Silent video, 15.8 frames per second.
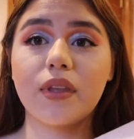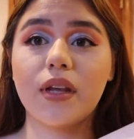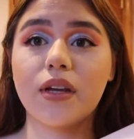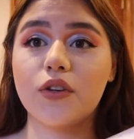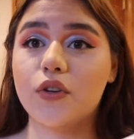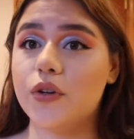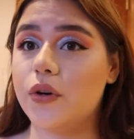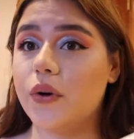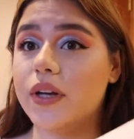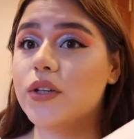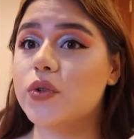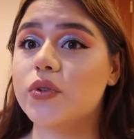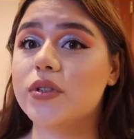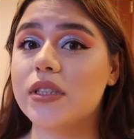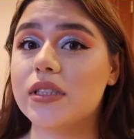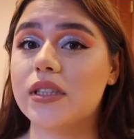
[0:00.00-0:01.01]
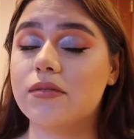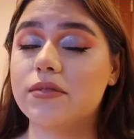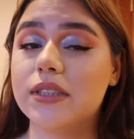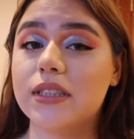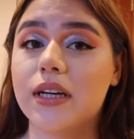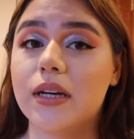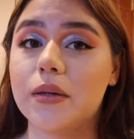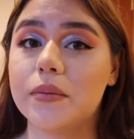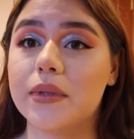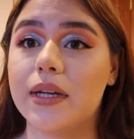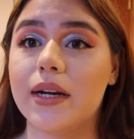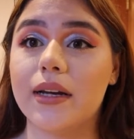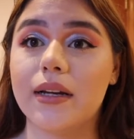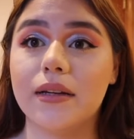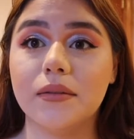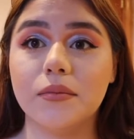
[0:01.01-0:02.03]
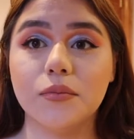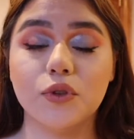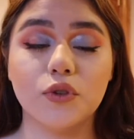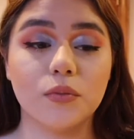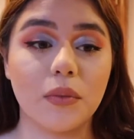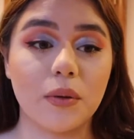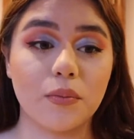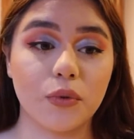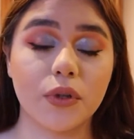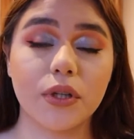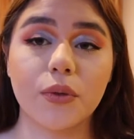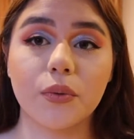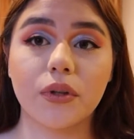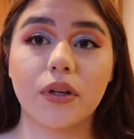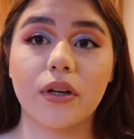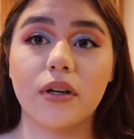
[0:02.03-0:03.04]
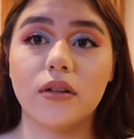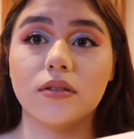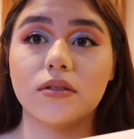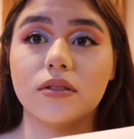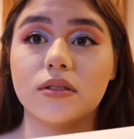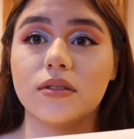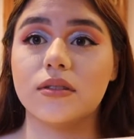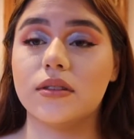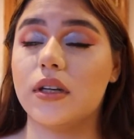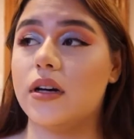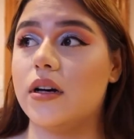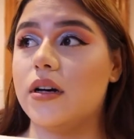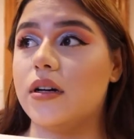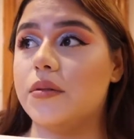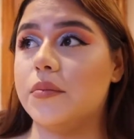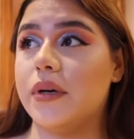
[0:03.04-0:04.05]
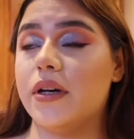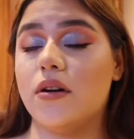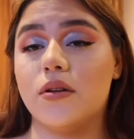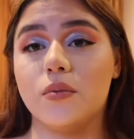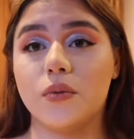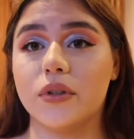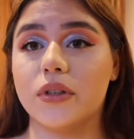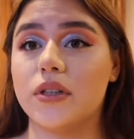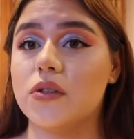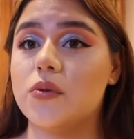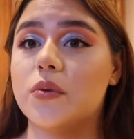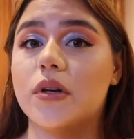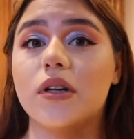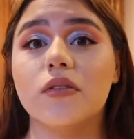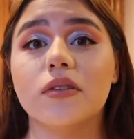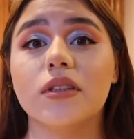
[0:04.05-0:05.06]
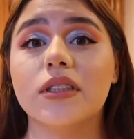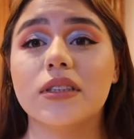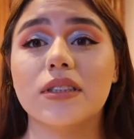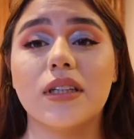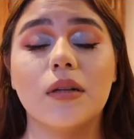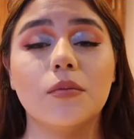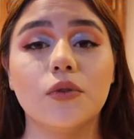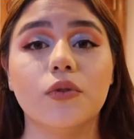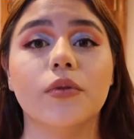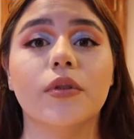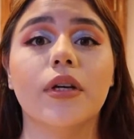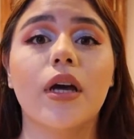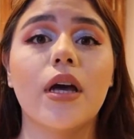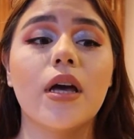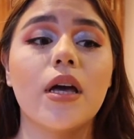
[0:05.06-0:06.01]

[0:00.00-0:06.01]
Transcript: You know, I use this every time that I am doing my booty workouts, my arm workouts, whatever it is that I'm doing.